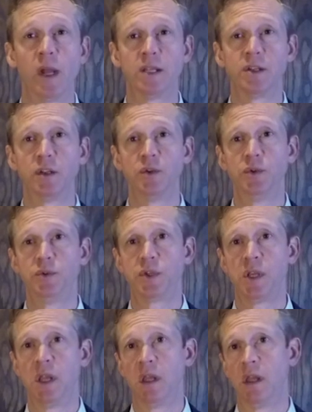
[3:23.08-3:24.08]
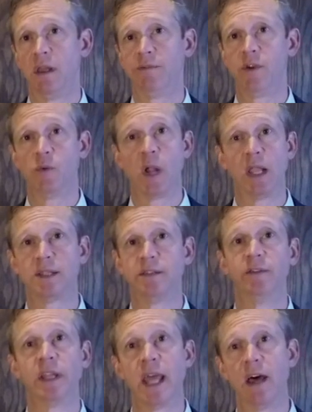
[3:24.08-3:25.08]
of weight to lose, if you're
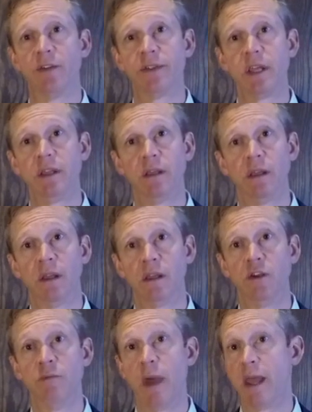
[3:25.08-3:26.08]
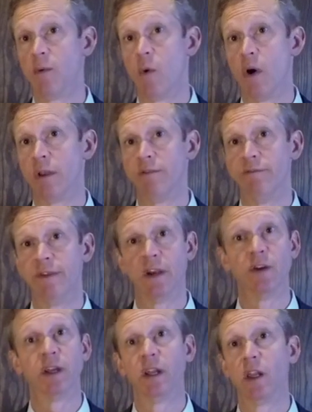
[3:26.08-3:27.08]
relatively healthy, you may want a
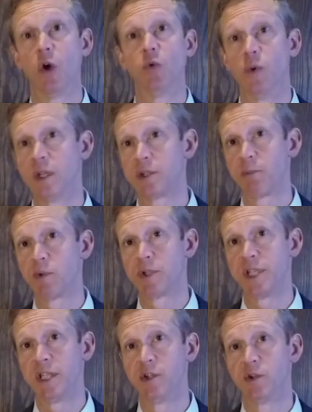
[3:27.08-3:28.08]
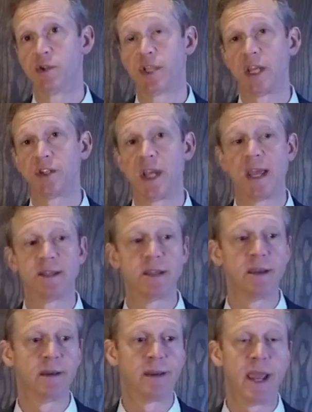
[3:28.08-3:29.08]
very low-risk procedure such as
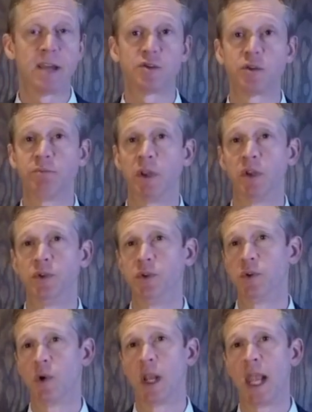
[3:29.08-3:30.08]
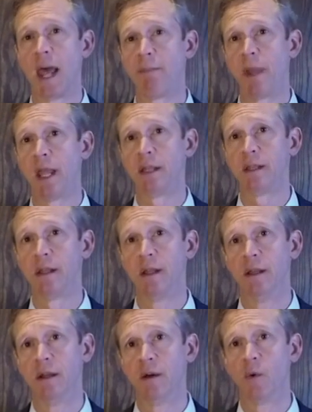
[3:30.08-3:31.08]
a gastric balloon or a lap band,
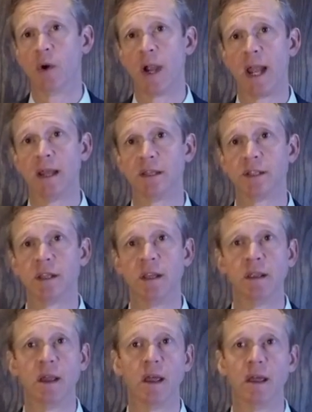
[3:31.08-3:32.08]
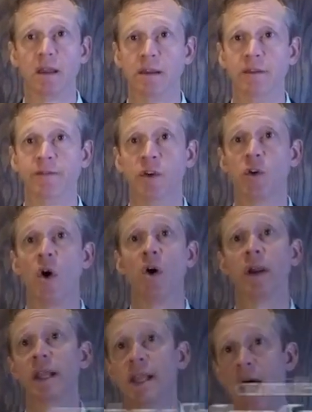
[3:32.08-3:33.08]
whereas if you're
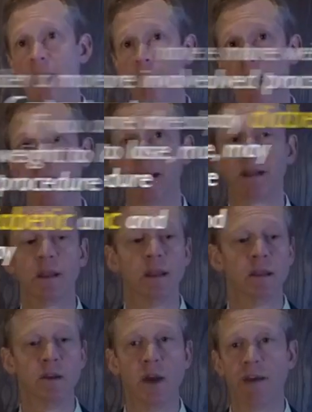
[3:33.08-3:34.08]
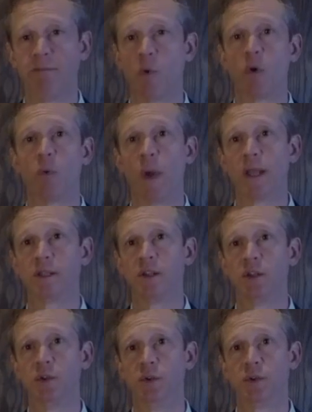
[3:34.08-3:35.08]
already diabetic, you have more weight to
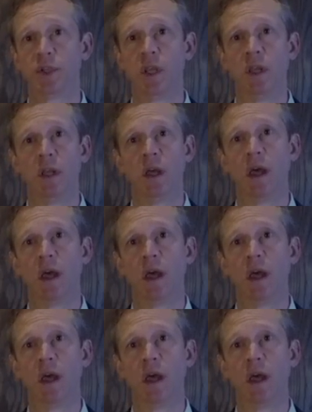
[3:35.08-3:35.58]
lose,